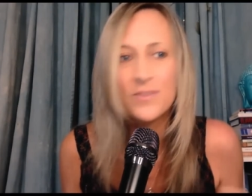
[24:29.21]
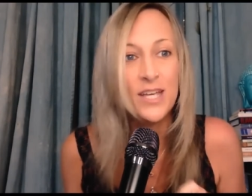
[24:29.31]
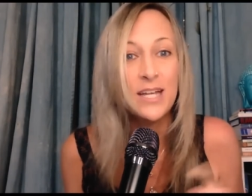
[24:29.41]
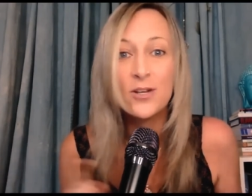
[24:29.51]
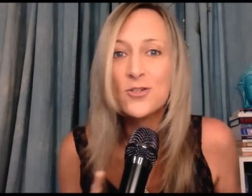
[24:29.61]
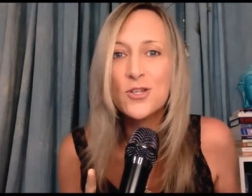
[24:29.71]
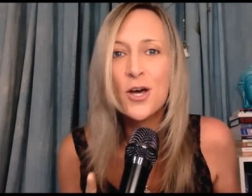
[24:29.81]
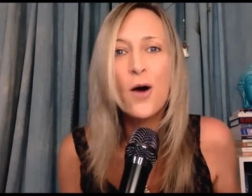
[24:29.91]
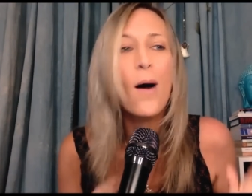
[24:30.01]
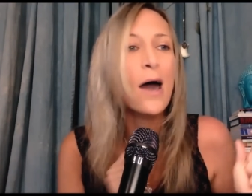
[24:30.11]
10 years
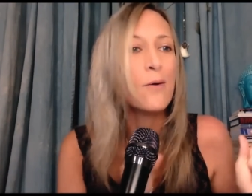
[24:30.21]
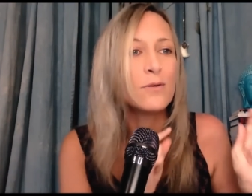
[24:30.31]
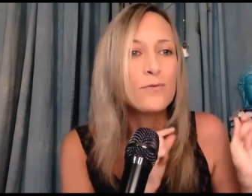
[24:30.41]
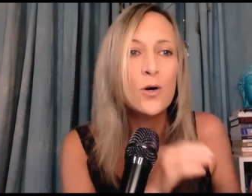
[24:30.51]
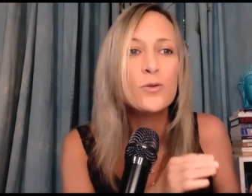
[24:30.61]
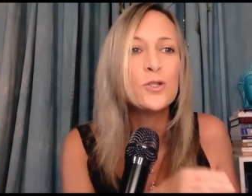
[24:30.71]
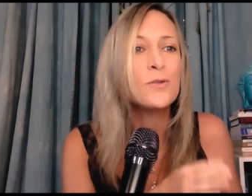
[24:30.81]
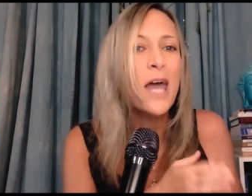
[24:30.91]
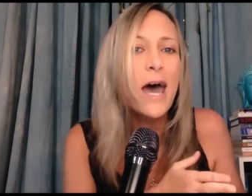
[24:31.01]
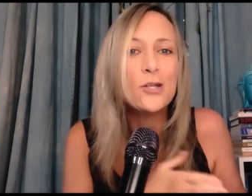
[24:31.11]
ago, I would have told you,
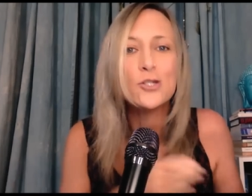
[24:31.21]
yeah,